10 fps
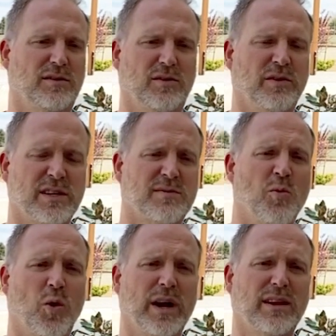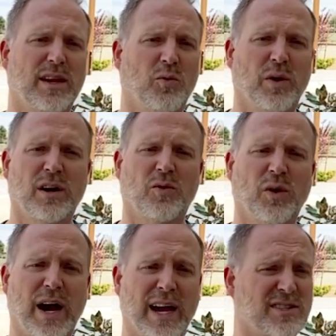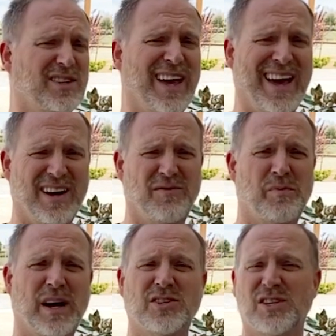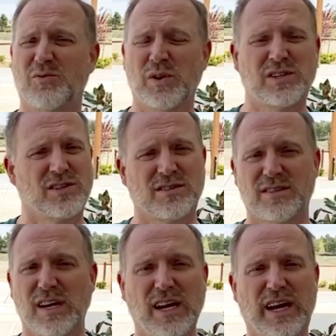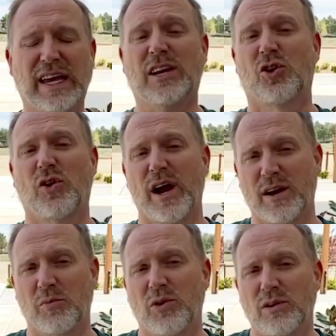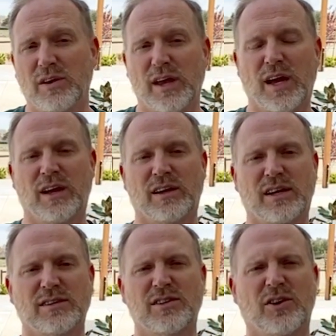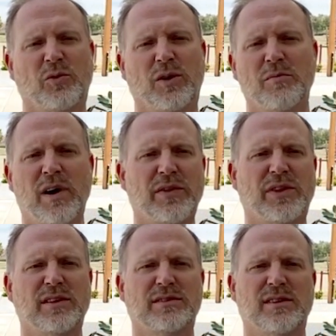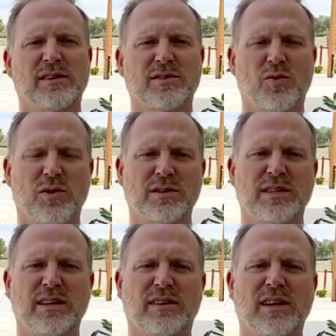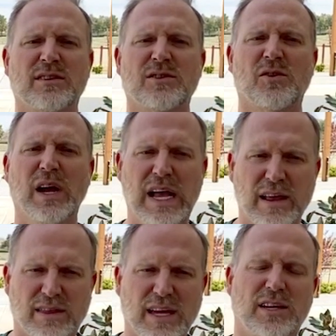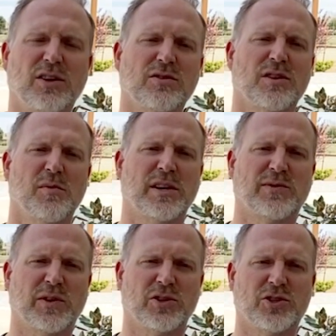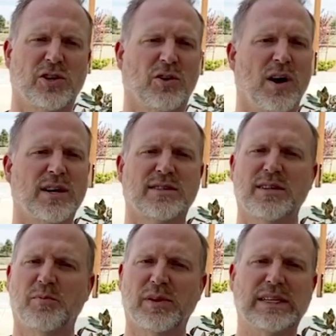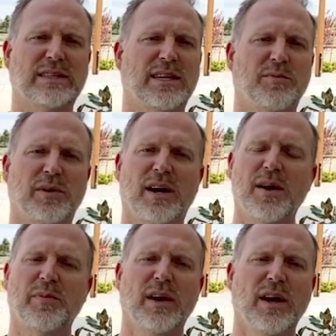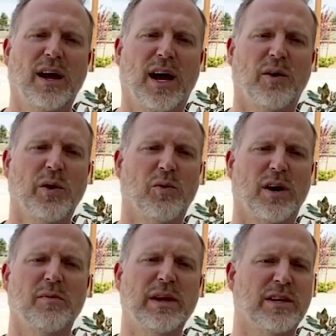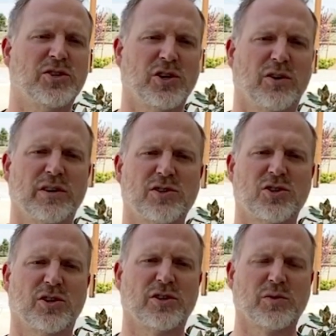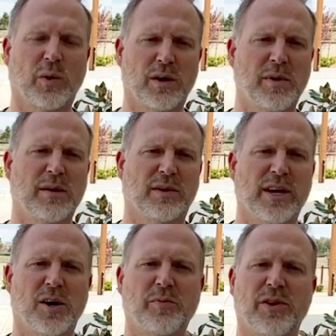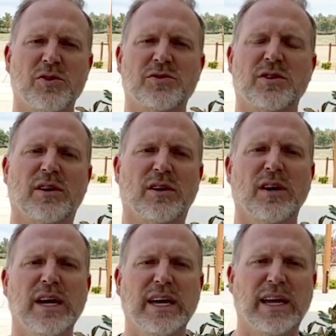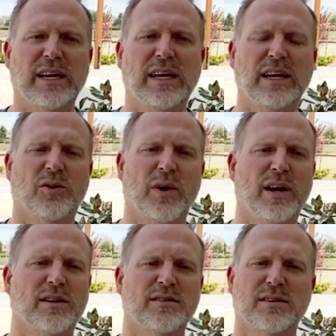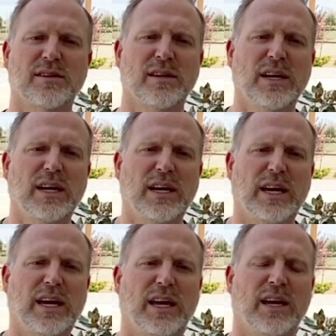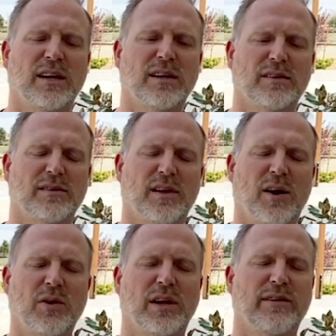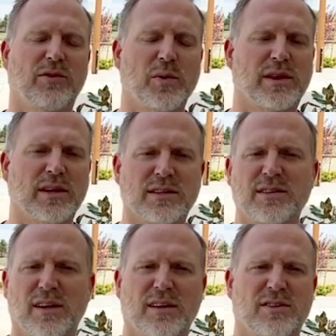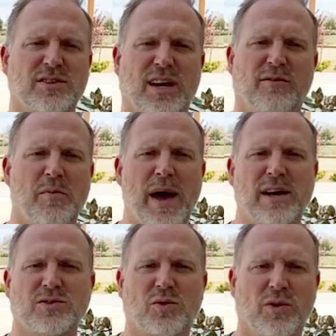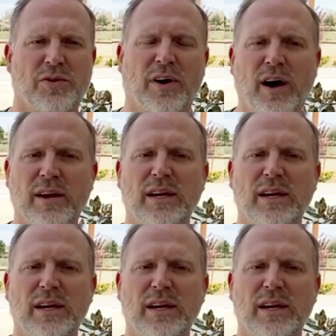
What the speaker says: this morning that we're actually ahead of budget, which is incredible considering we're a month into this quarantine thing. So thank you so much for your generosity. Please keep it up. We want to be a generous church. We want to be able to help those that are in need around us. And I want to leave you with this, just kind of a pastoral thought.